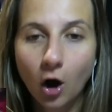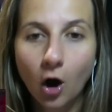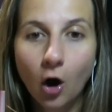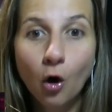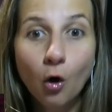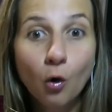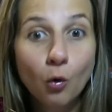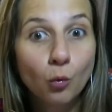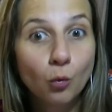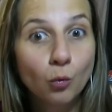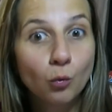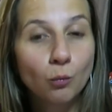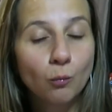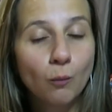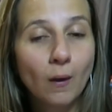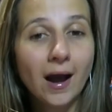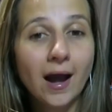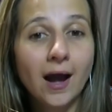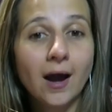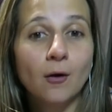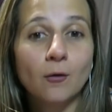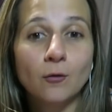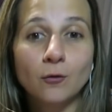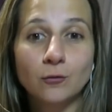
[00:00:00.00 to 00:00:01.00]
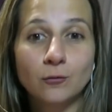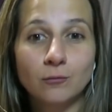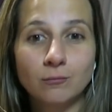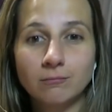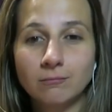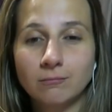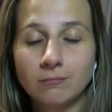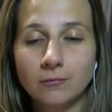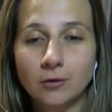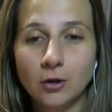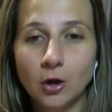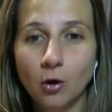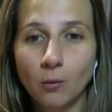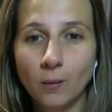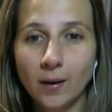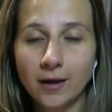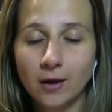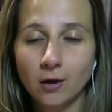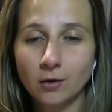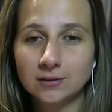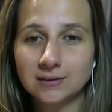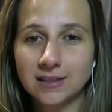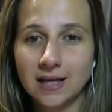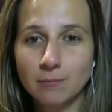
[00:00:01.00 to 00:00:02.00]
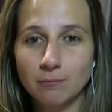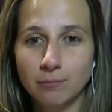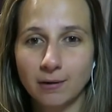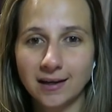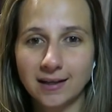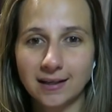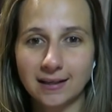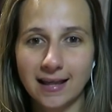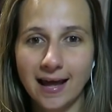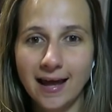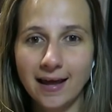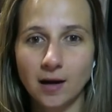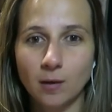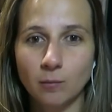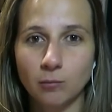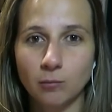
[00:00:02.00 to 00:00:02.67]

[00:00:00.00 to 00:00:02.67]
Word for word: oh, wow. No way Jose breaking that